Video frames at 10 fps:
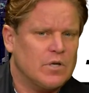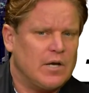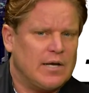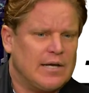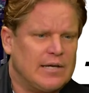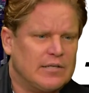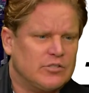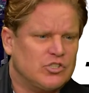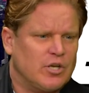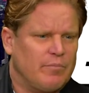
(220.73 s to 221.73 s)

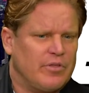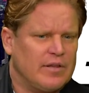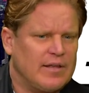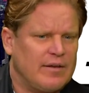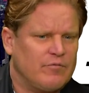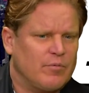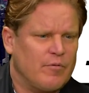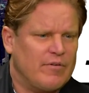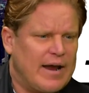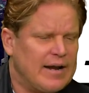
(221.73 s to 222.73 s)
that from a
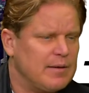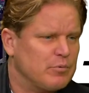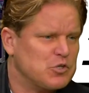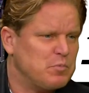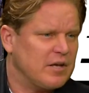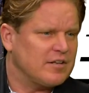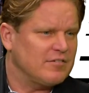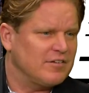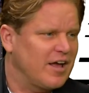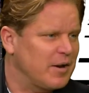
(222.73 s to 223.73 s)
vanity perspective,
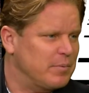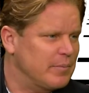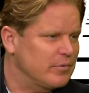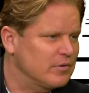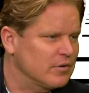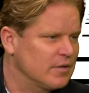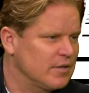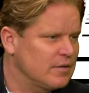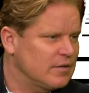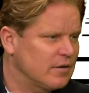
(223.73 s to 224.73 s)
a lot of people
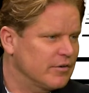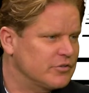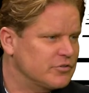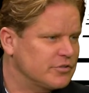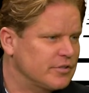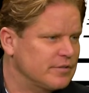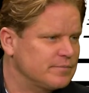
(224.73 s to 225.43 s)
are interested in.